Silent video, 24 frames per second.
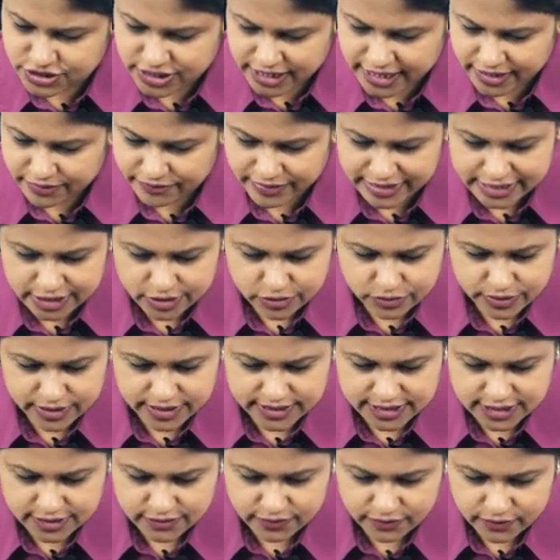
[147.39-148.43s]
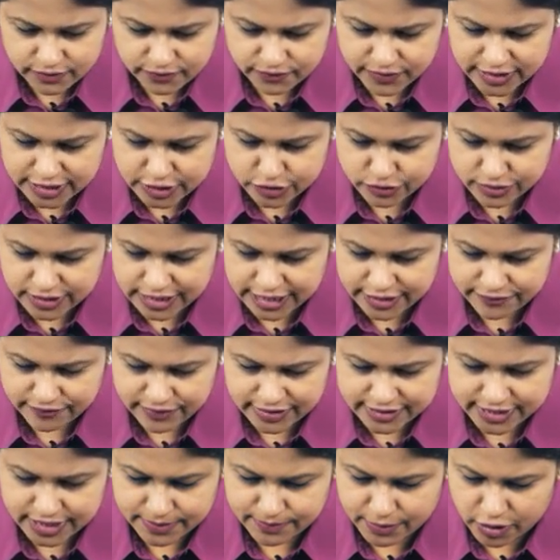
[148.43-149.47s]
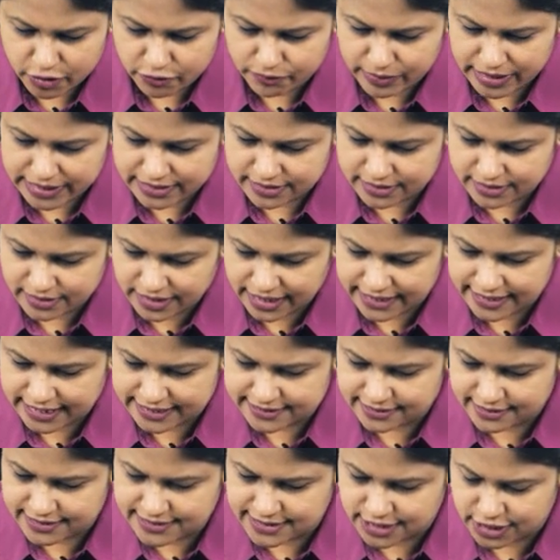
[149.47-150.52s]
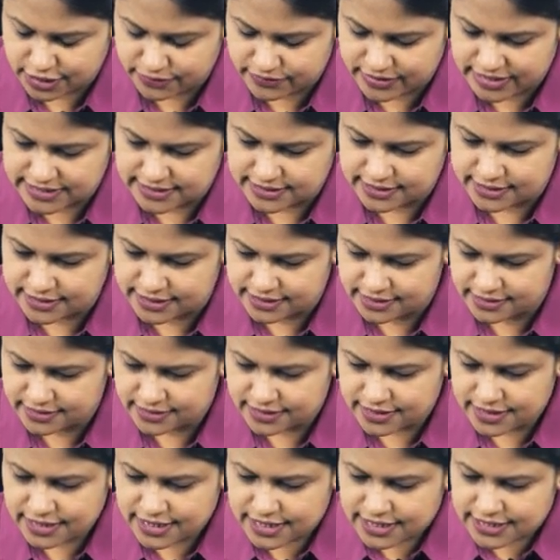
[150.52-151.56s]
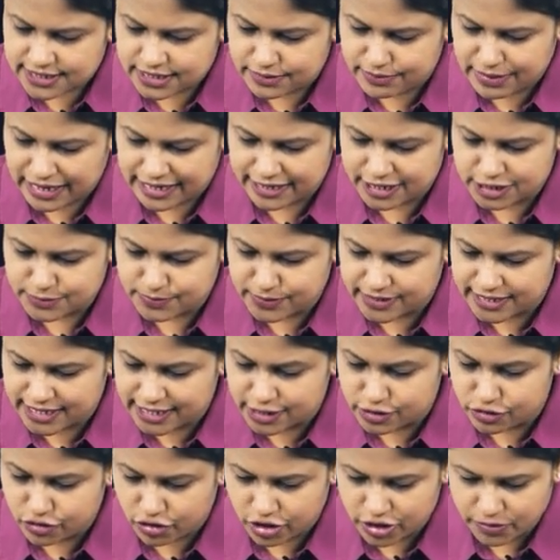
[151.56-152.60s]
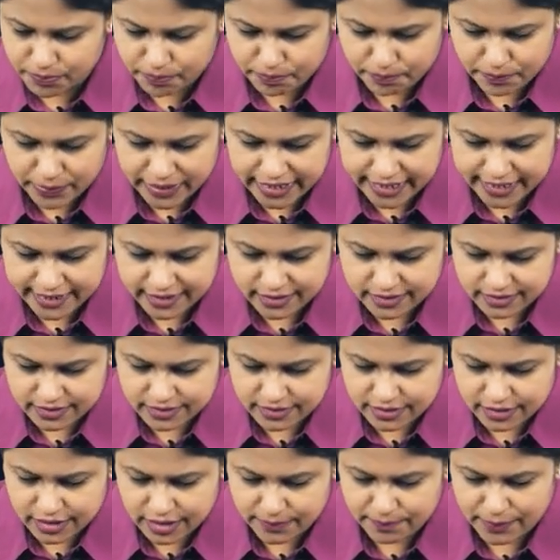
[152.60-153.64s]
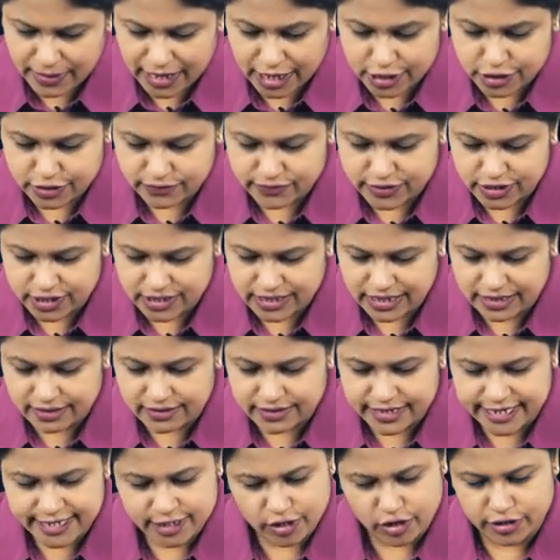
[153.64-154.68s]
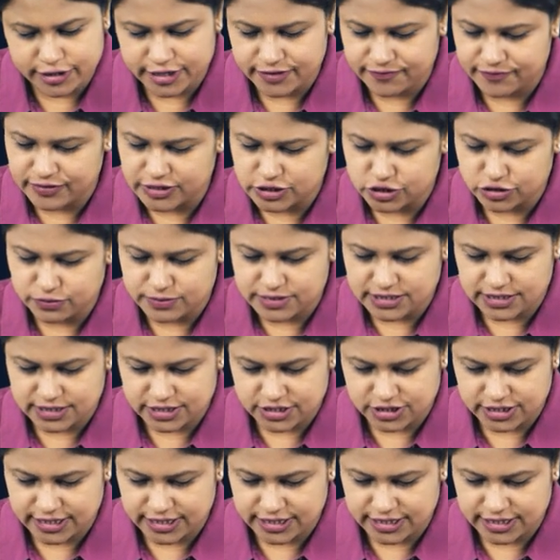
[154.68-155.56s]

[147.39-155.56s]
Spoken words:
J went to his friend to clarify the above matter, and as a result of the incident, the management had not paid a part of the agreed audit fees to Mr.